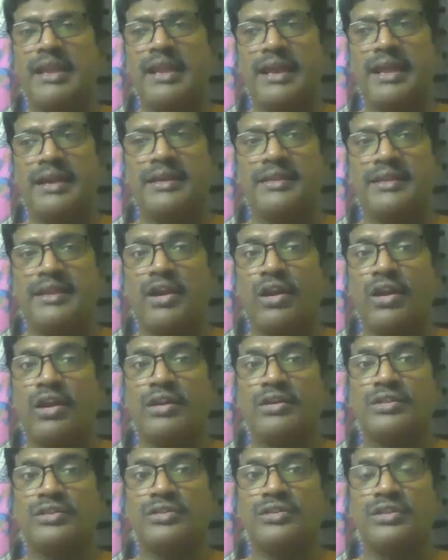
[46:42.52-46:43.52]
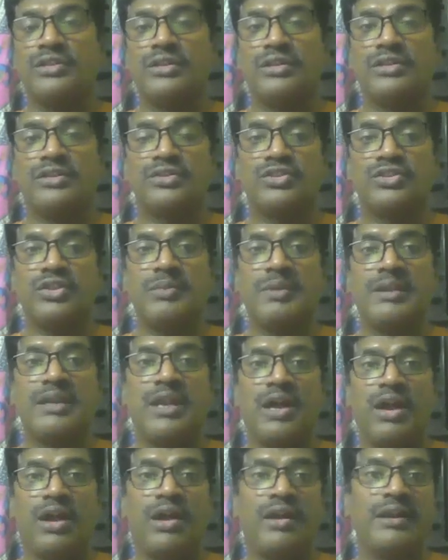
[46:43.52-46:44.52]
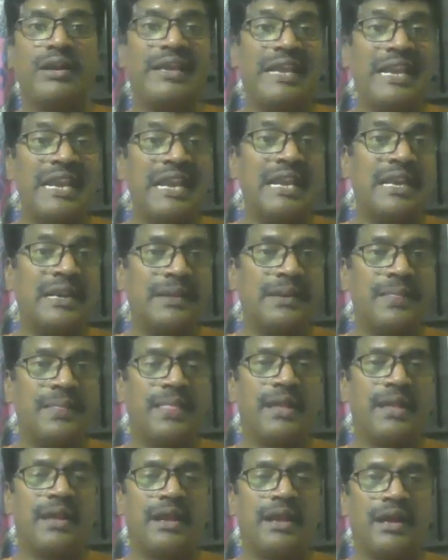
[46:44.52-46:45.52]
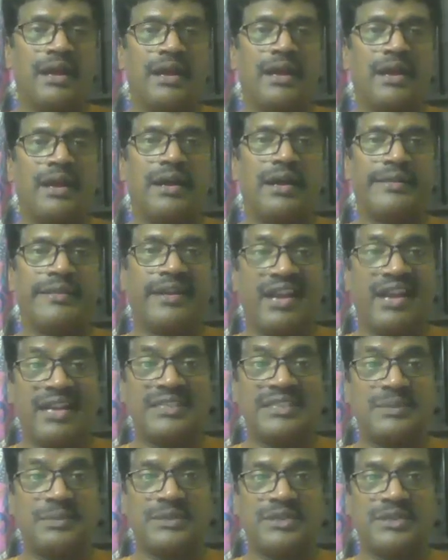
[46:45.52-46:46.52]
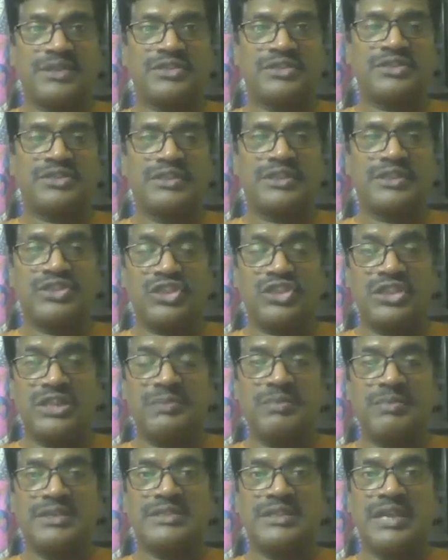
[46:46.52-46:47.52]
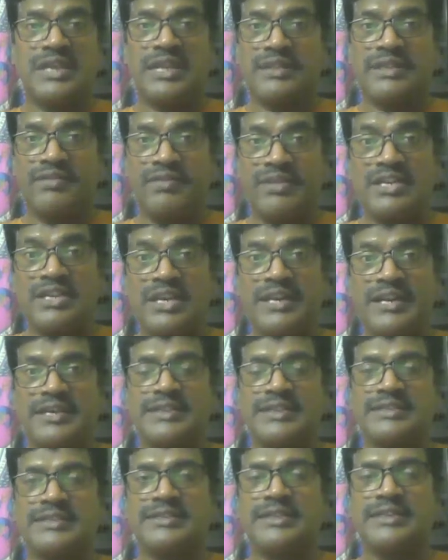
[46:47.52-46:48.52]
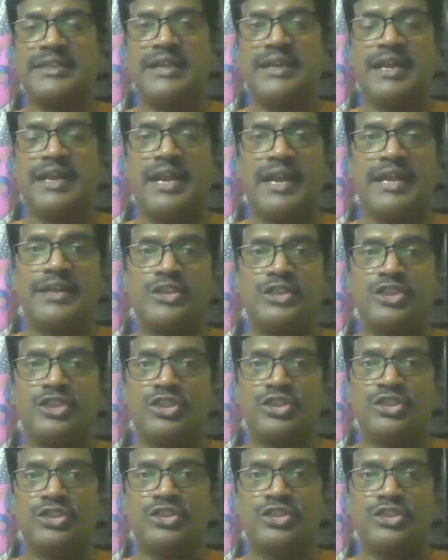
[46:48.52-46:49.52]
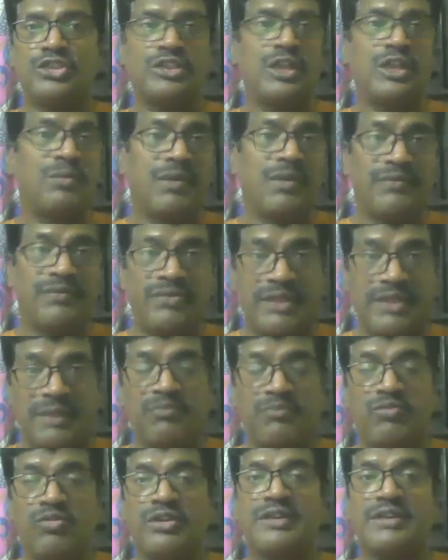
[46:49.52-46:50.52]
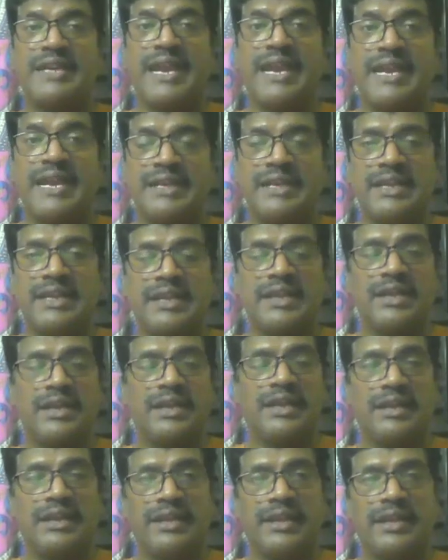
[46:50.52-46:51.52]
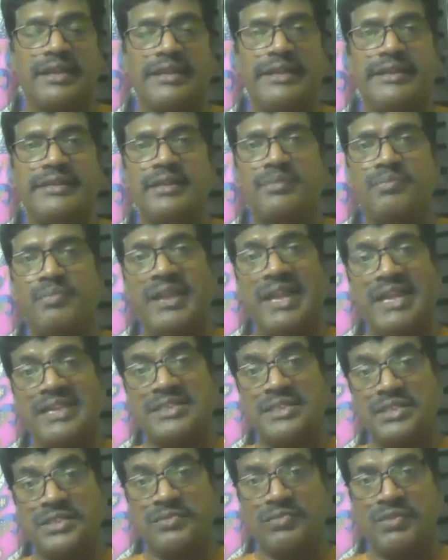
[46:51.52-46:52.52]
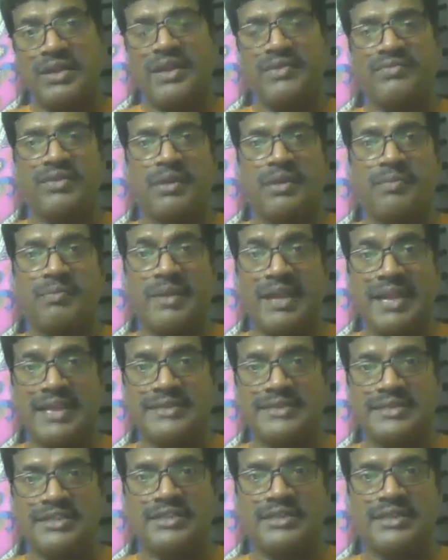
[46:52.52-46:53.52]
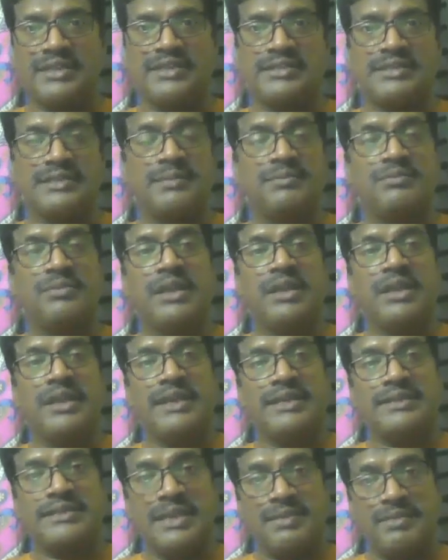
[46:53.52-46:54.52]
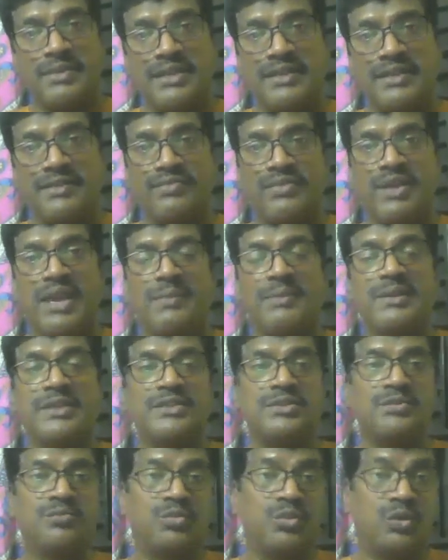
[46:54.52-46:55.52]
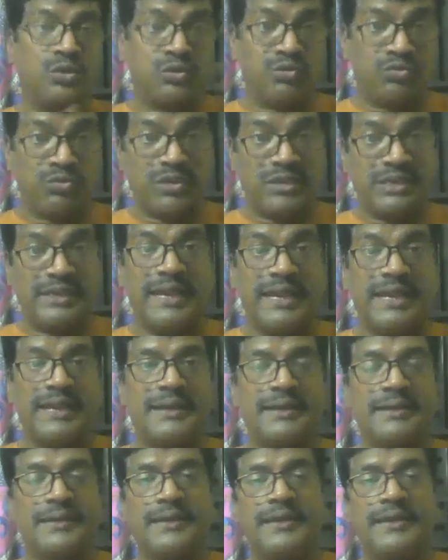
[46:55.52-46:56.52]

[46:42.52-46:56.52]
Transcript: and there are so many are in uh, the hospitals, the treatments, and the ventilators, and so some of them were dead. Uh, either pastor's wife or pastor dead. Some some other families both were dead.